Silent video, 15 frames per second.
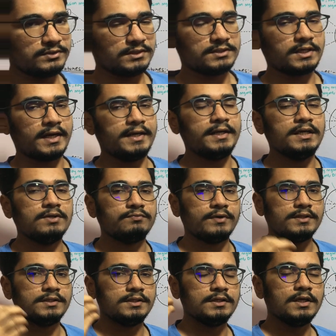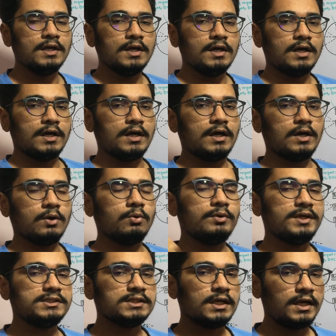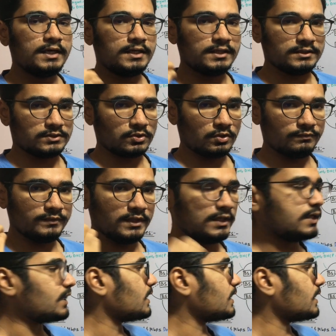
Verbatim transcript: to just identify the uh, original address of the